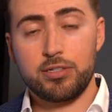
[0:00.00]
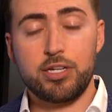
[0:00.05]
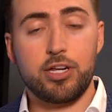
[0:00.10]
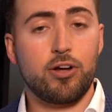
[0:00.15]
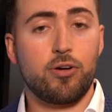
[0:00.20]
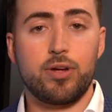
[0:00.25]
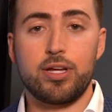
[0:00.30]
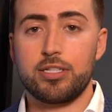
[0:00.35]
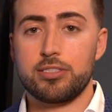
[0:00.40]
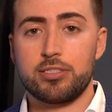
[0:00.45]

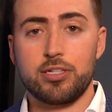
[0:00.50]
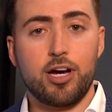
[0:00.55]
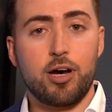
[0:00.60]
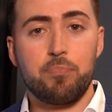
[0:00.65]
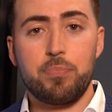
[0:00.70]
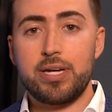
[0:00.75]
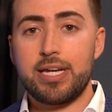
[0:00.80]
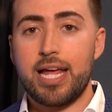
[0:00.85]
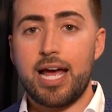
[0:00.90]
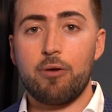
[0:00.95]
It's
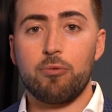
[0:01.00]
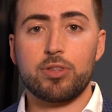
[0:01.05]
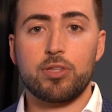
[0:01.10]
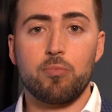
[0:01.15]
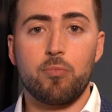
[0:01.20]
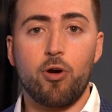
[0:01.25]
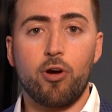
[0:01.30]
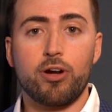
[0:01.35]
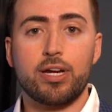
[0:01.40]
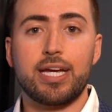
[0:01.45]
up and down with the
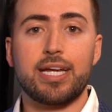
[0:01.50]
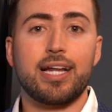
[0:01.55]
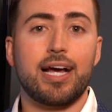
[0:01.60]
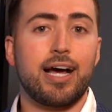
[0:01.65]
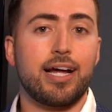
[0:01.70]
market.